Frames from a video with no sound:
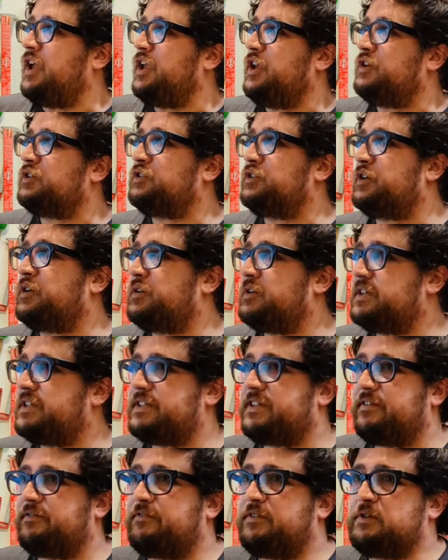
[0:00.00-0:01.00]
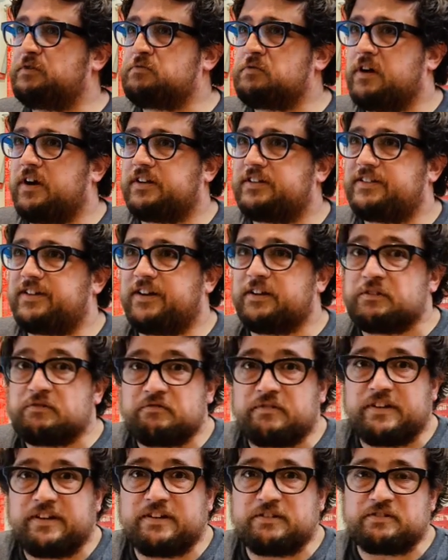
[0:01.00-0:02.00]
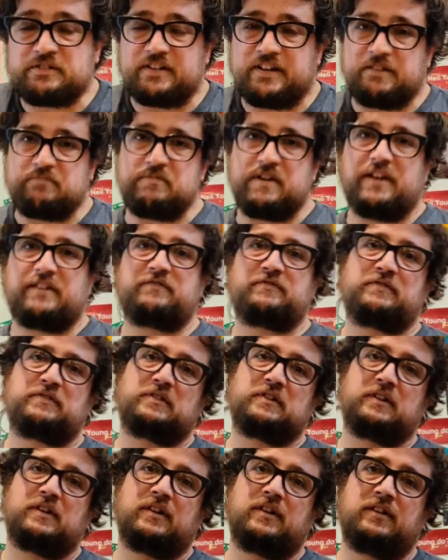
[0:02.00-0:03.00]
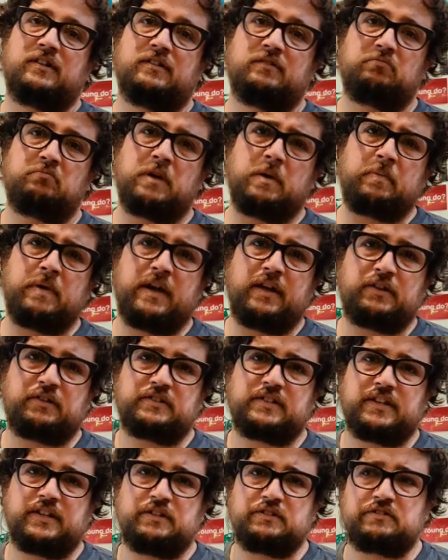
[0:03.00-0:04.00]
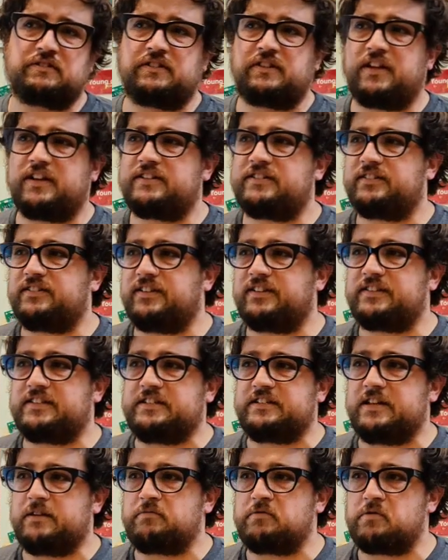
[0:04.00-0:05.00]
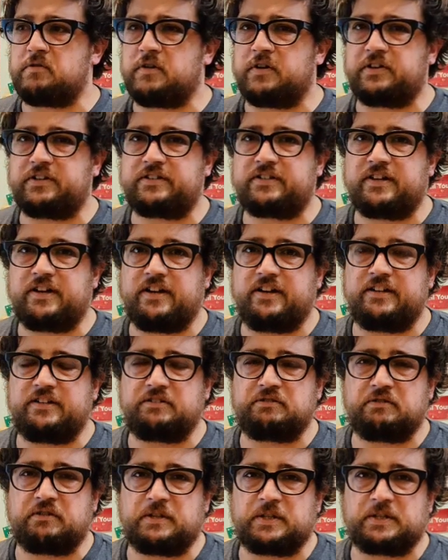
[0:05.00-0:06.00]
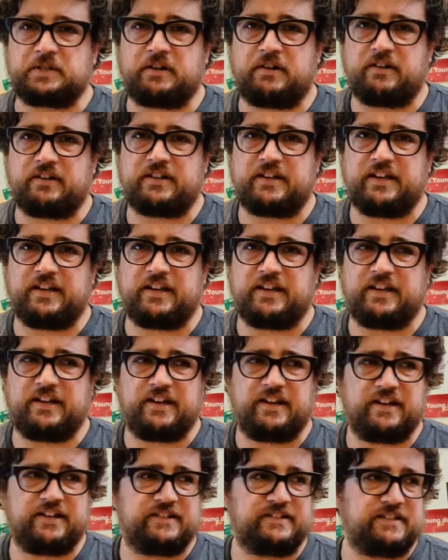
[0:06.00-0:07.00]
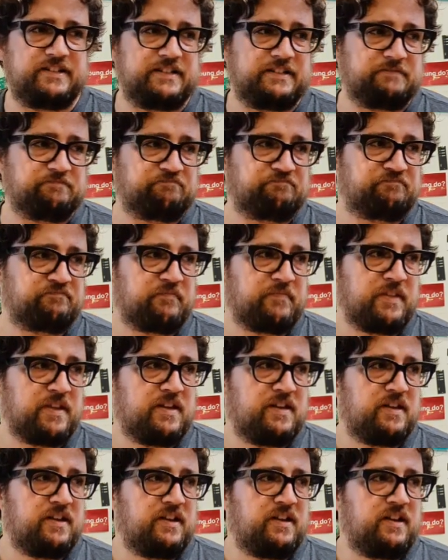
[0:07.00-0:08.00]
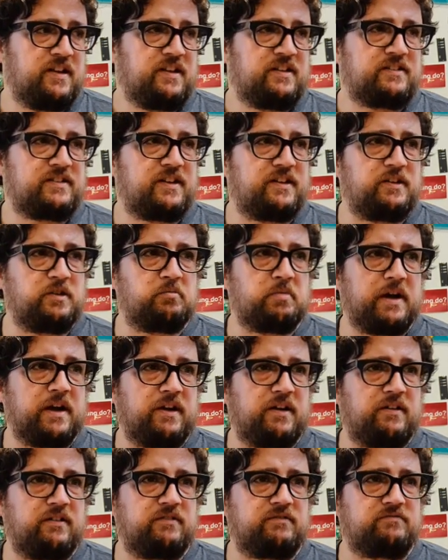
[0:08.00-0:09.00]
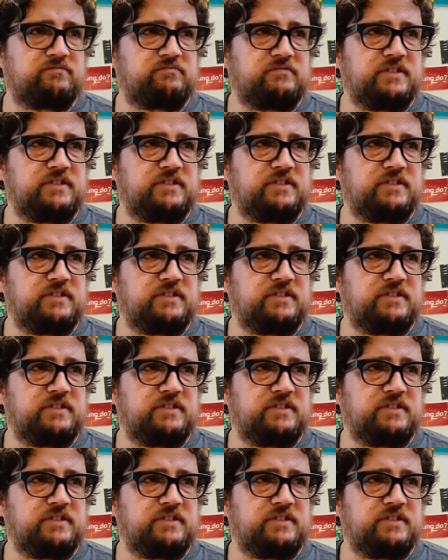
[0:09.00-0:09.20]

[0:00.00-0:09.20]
You'll notice if you watch the other videos that I make for my pedals, I usually like to let the demo artist kind of do all the talking and tell you about,